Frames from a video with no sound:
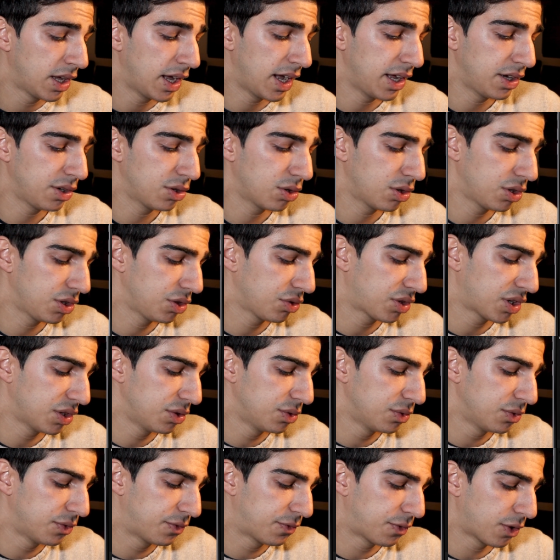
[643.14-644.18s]
and you can
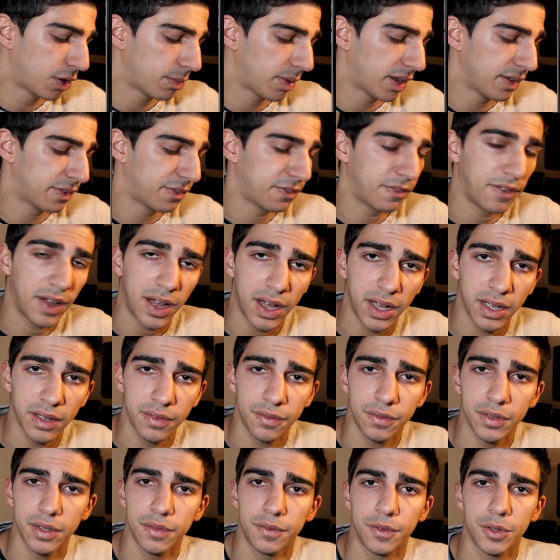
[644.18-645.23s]
do
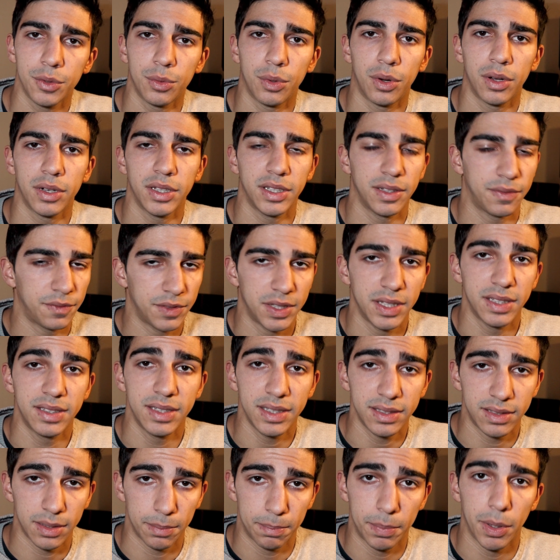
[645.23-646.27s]
4:5 if you want, if this
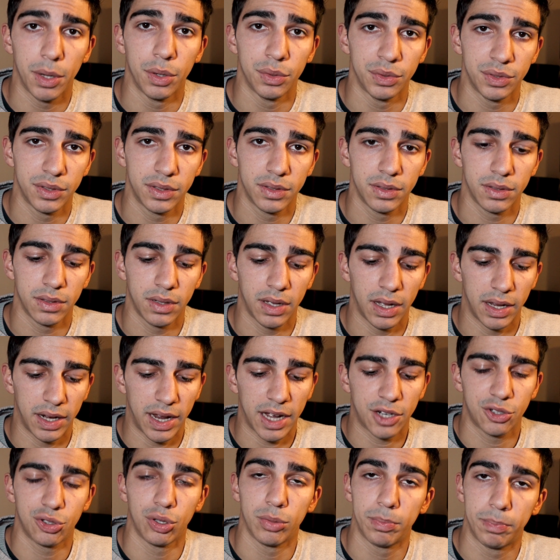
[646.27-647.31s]
is a post, an
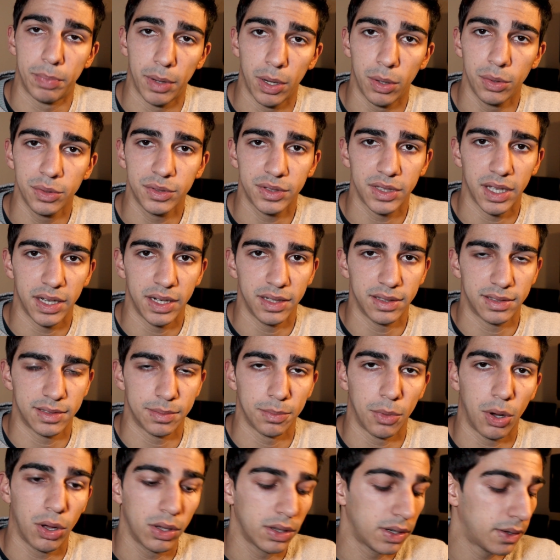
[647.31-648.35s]
actual post that is
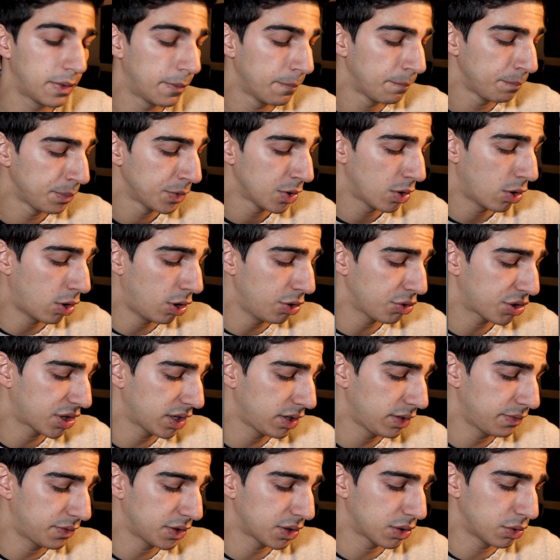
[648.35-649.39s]
smaller, or you
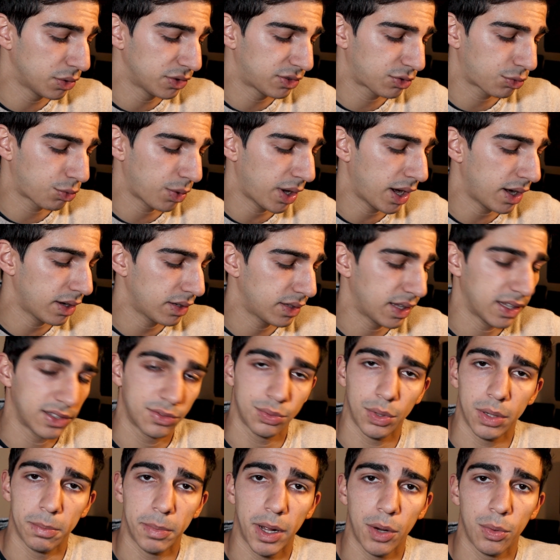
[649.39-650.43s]
can even go square,
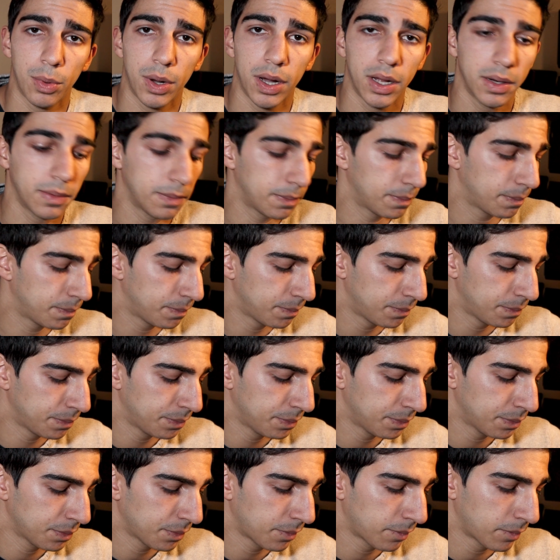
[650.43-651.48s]
that's 1:1.
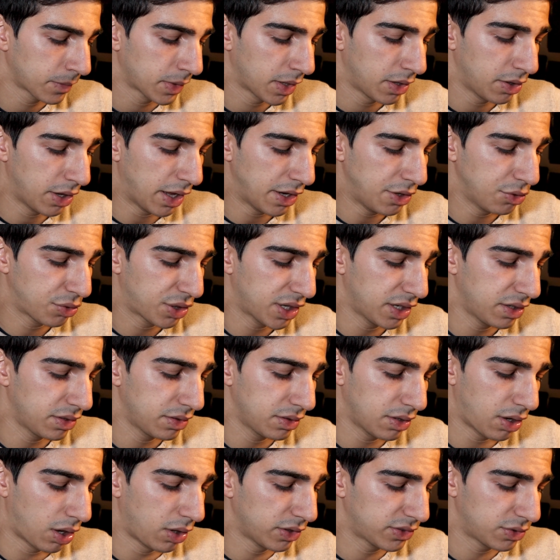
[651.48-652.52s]
And you
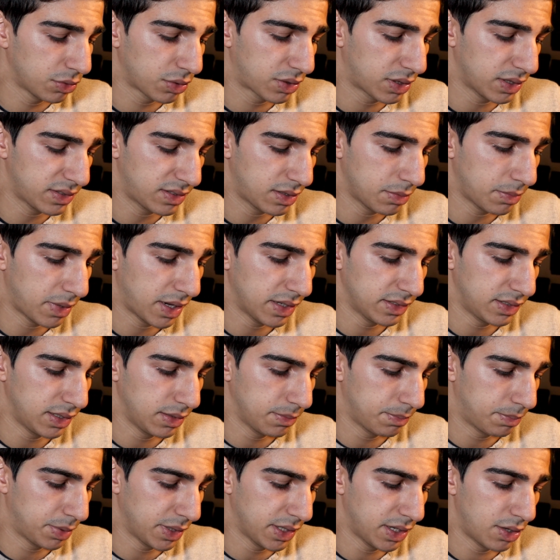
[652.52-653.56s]
can also customize
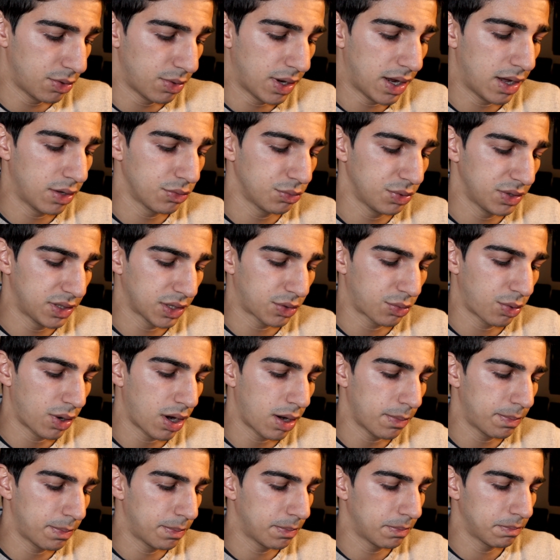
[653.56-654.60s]
and play around with the
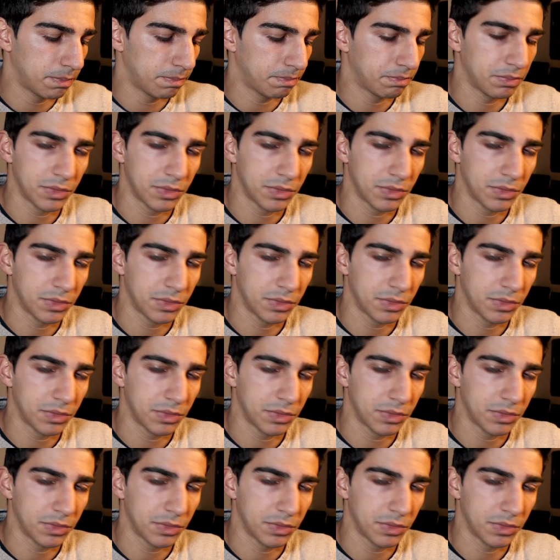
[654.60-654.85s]
crop.